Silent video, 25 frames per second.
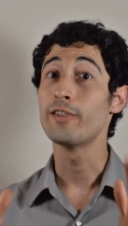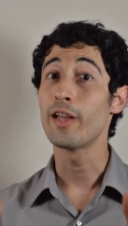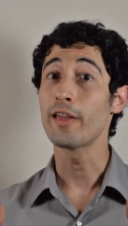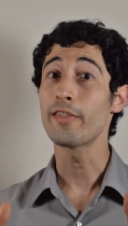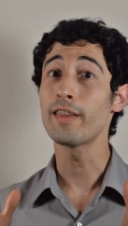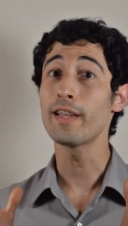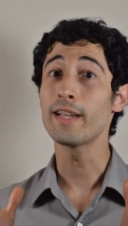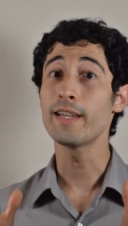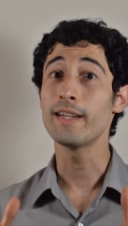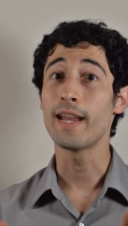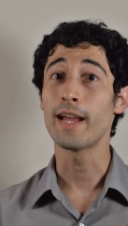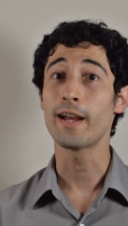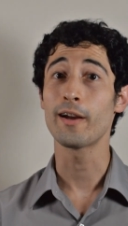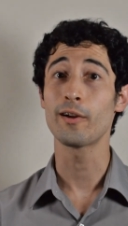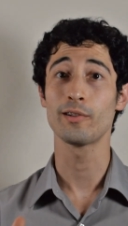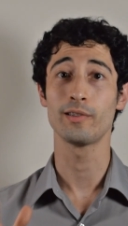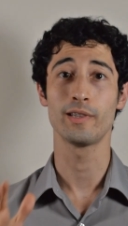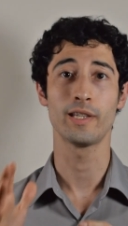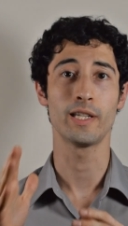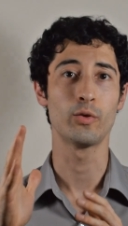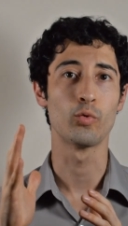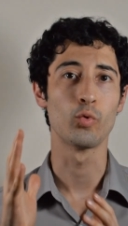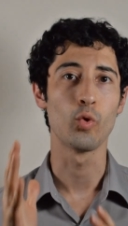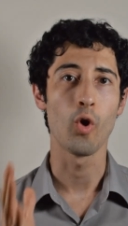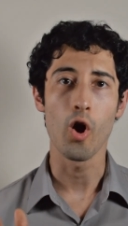nothing
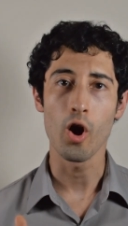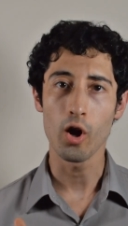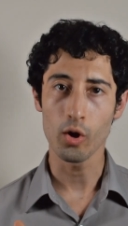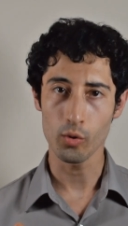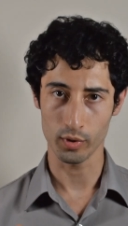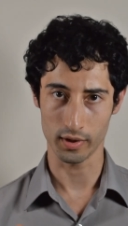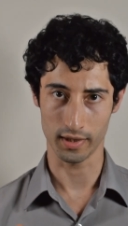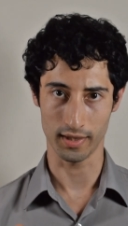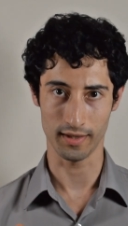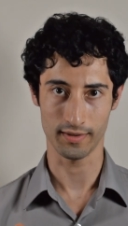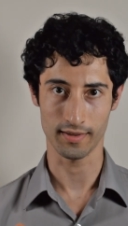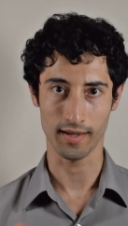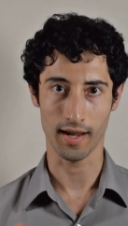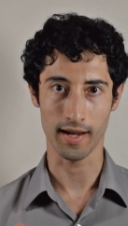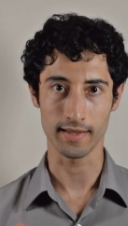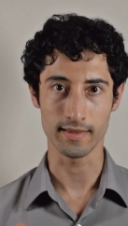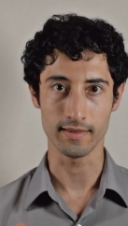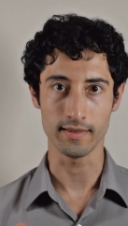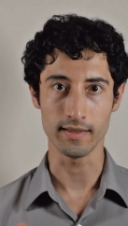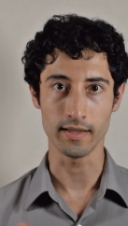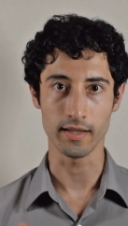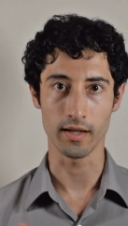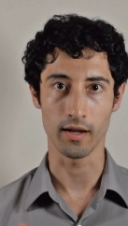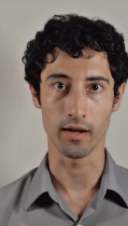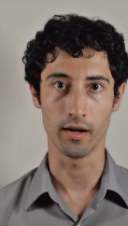inherently wrong with this
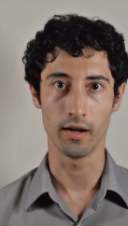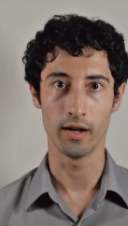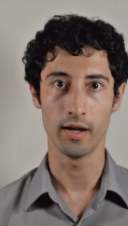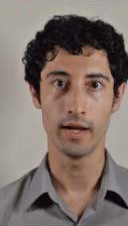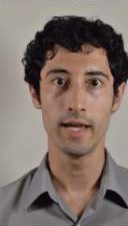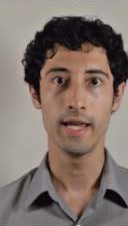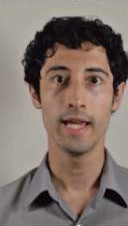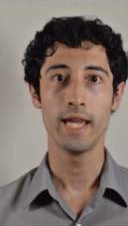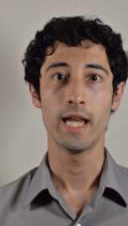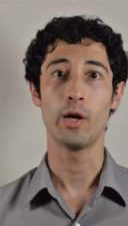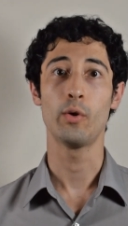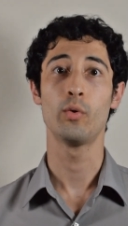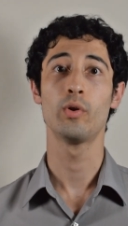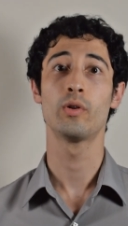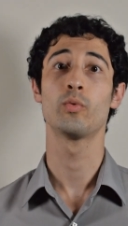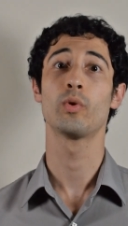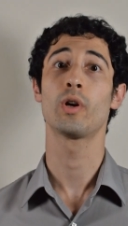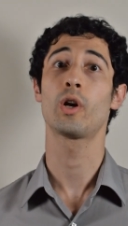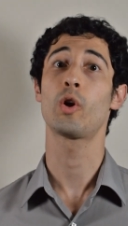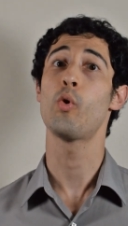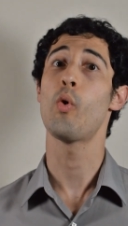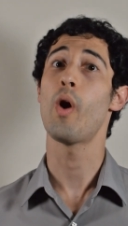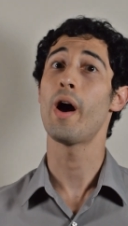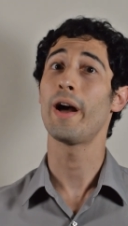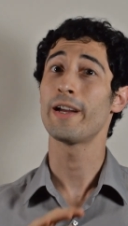idea, it would
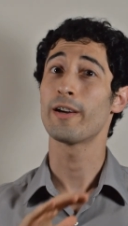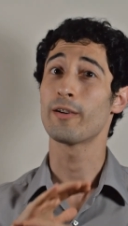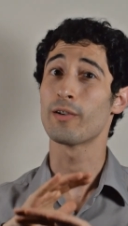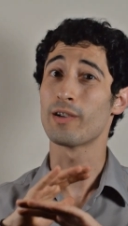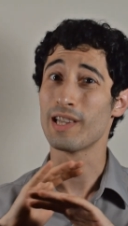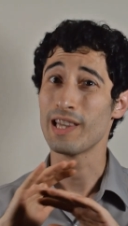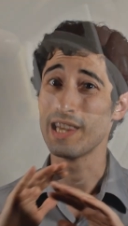require a